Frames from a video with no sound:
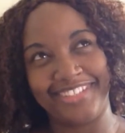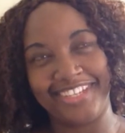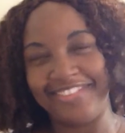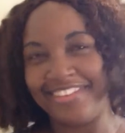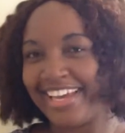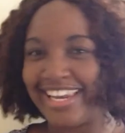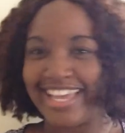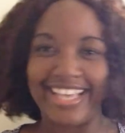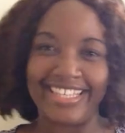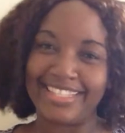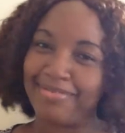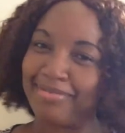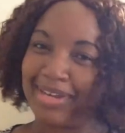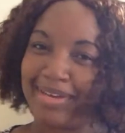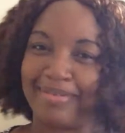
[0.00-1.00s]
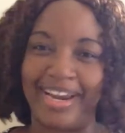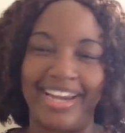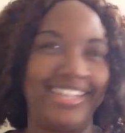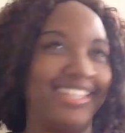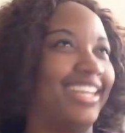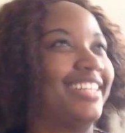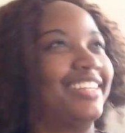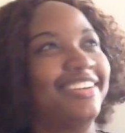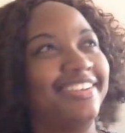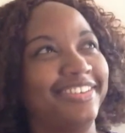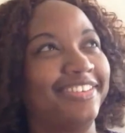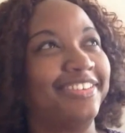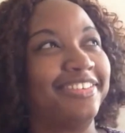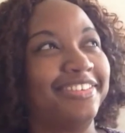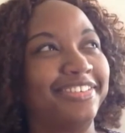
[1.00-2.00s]
you realize I'm not married yet?
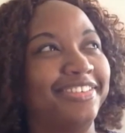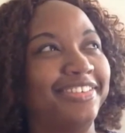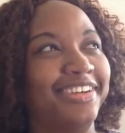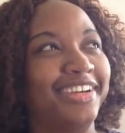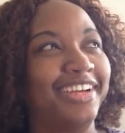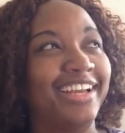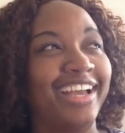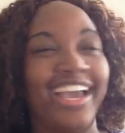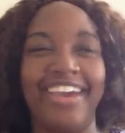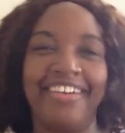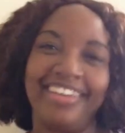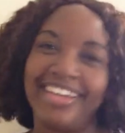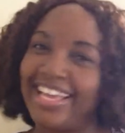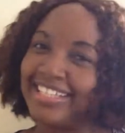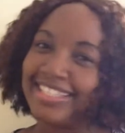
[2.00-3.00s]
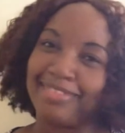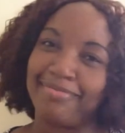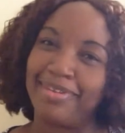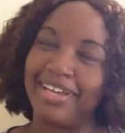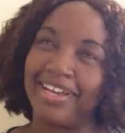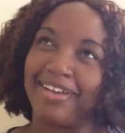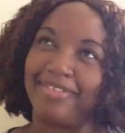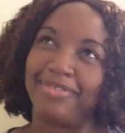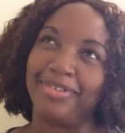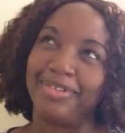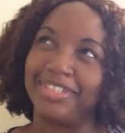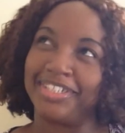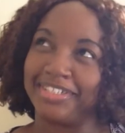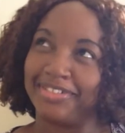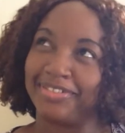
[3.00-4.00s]
No. I realize I'm going to have no
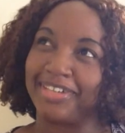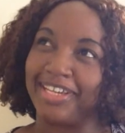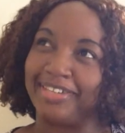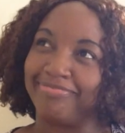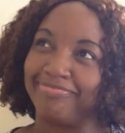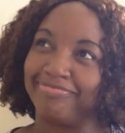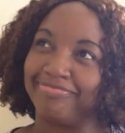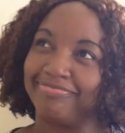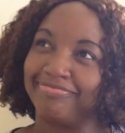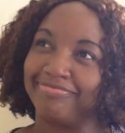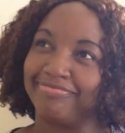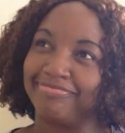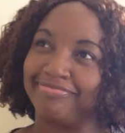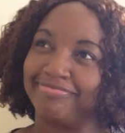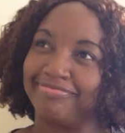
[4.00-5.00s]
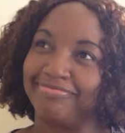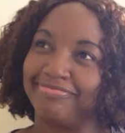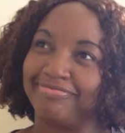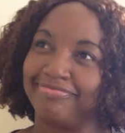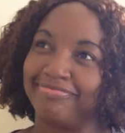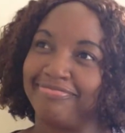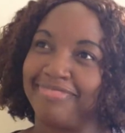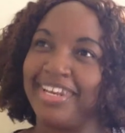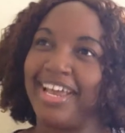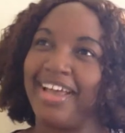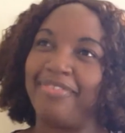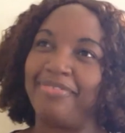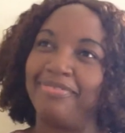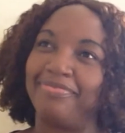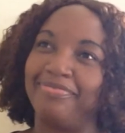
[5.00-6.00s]
children. I'm going to
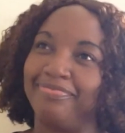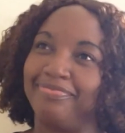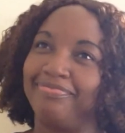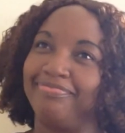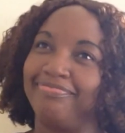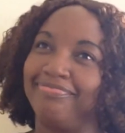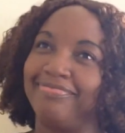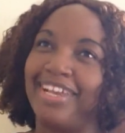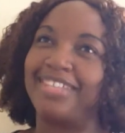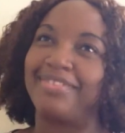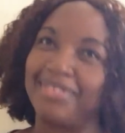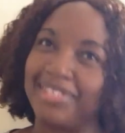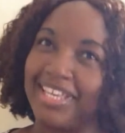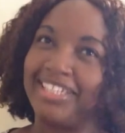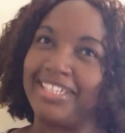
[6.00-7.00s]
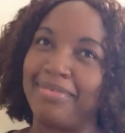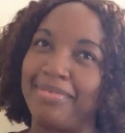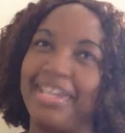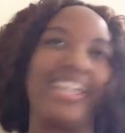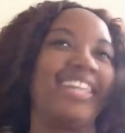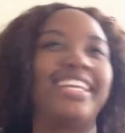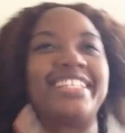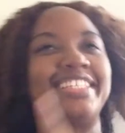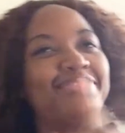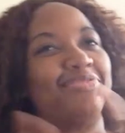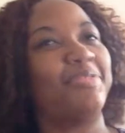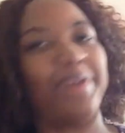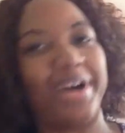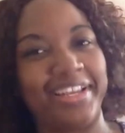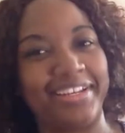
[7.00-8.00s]
have, as we say in Jamaica, not even
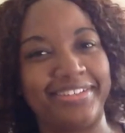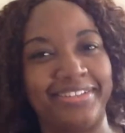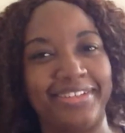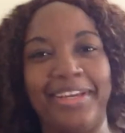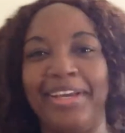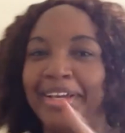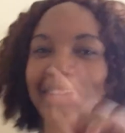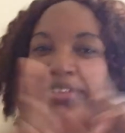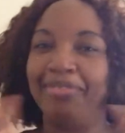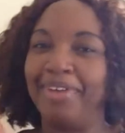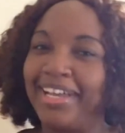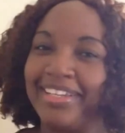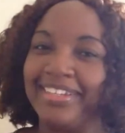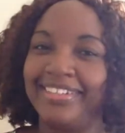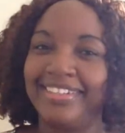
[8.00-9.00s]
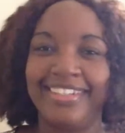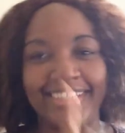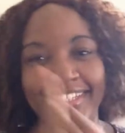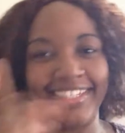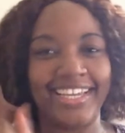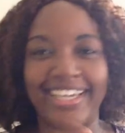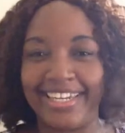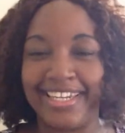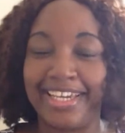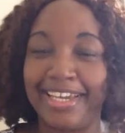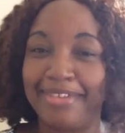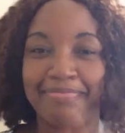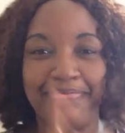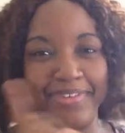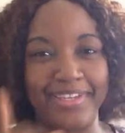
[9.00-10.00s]
one. One, look at the diggy,
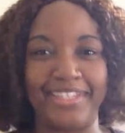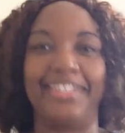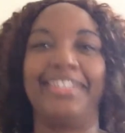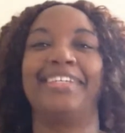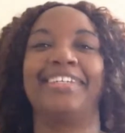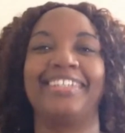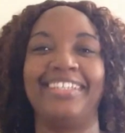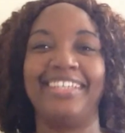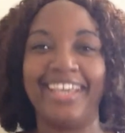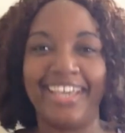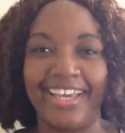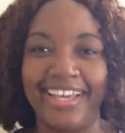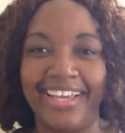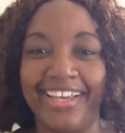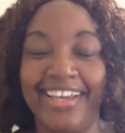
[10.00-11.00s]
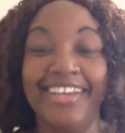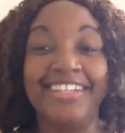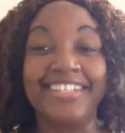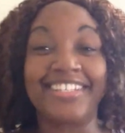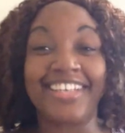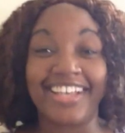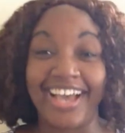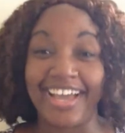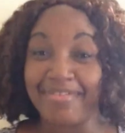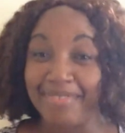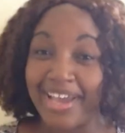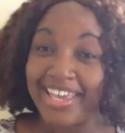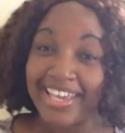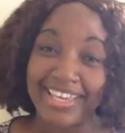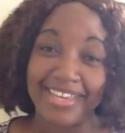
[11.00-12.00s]
pick me. Yeah? So God,
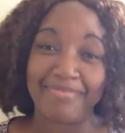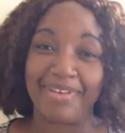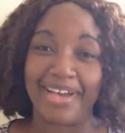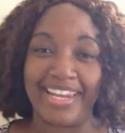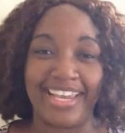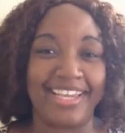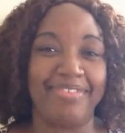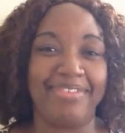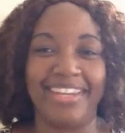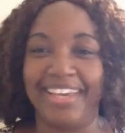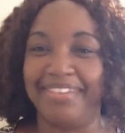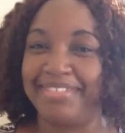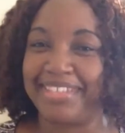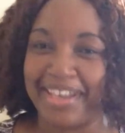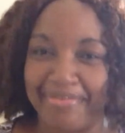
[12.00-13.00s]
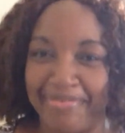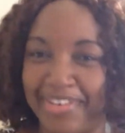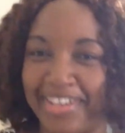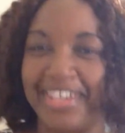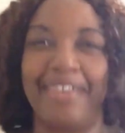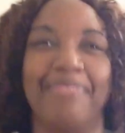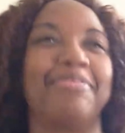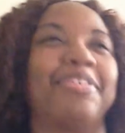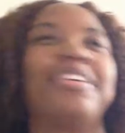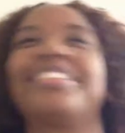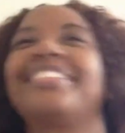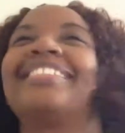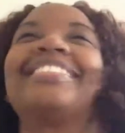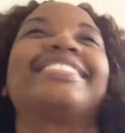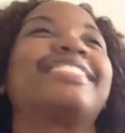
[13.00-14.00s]
why you keep on giving up topic, yeah?
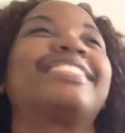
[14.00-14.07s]
But